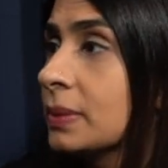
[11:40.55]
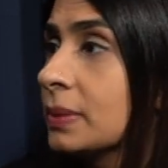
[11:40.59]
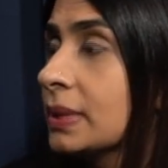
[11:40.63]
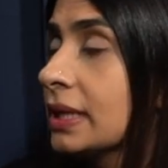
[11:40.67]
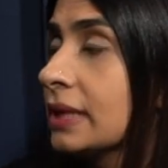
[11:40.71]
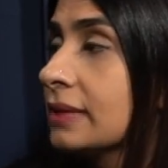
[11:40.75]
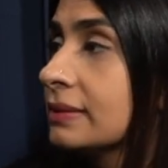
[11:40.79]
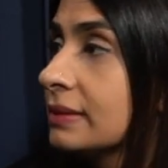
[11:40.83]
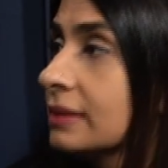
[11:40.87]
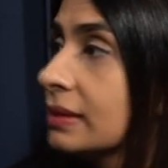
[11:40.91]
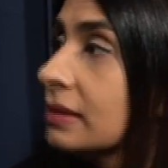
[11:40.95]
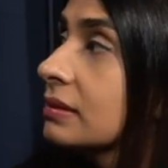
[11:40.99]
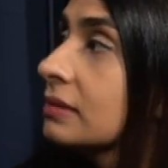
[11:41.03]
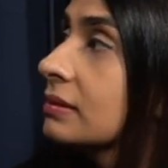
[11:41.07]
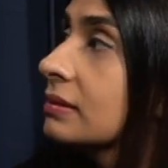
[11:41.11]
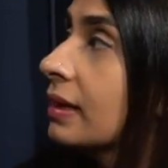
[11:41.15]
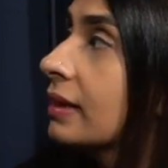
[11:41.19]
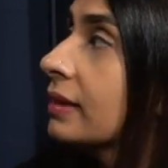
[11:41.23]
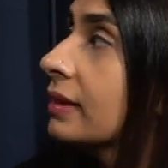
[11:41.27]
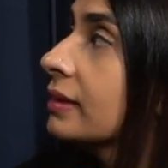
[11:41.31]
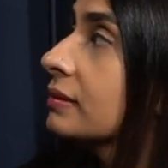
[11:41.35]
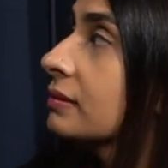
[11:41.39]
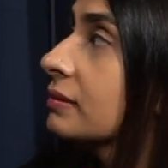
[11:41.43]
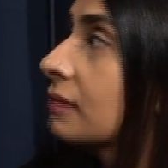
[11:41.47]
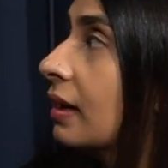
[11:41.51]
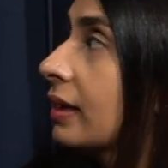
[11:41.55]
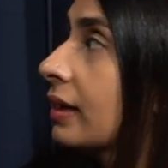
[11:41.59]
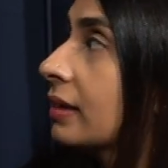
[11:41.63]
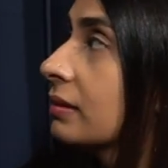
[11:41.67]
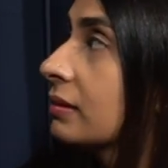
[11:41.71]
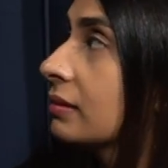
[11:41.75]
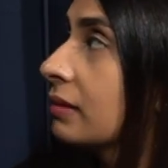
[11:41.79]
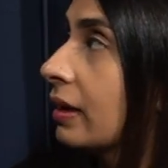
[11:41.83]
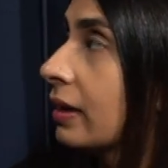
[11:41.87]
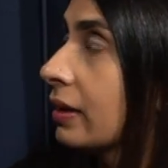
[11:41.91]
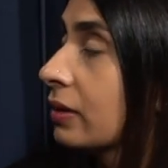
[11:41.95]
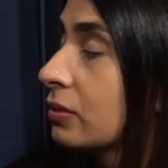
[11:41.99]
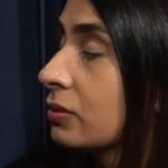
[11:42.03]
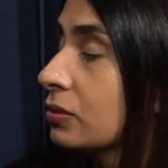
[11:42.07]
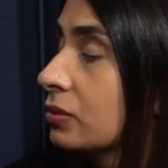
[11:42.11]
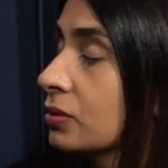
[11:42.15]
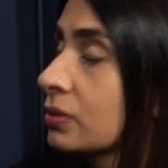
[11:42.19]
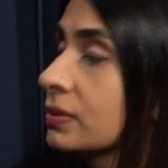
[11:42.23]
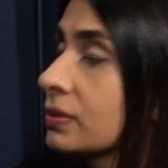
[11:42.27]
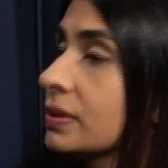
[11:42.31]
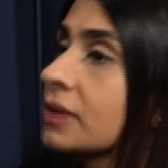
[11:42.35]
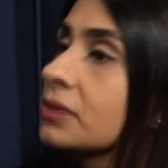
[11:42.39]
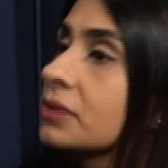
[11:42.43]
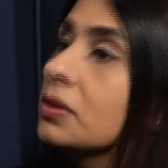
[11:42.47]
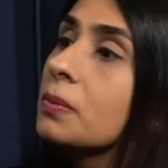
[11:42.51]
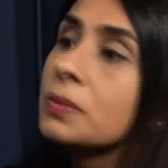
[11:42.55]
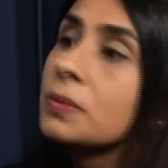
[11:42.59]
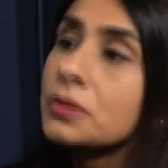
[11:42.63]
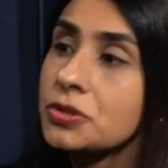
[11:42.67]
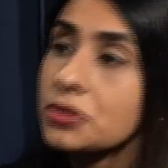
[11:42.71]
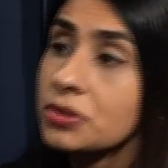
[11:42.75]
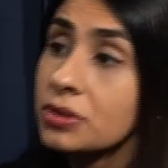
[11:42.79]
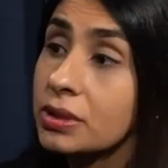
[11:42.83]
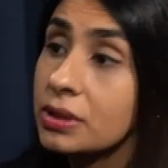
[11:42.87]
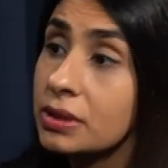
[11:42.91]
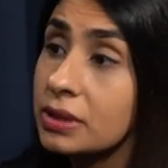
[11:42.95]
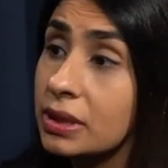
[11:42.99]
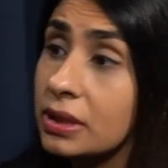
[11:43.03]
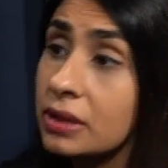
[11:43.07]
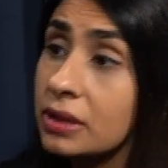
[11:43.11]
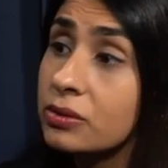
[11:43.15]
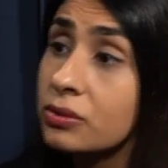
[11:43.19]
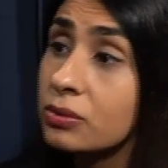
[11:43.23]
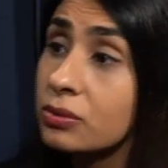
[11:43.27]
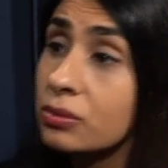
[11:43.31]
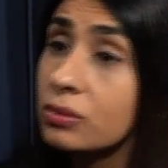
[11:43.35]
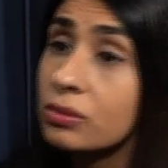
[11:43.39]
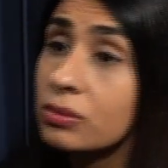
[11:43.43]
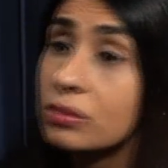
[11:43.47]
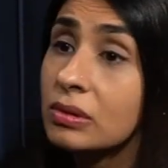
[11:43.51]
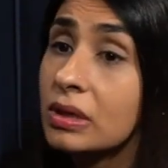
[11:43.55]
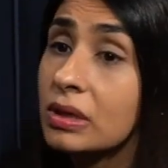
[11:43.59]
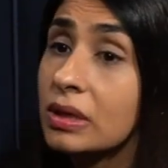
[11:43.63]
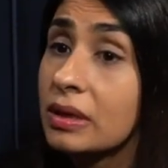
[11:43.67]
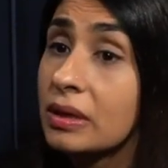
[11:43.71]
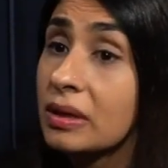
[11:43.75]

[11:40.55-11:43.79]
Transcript: But I think that I took that opportunity to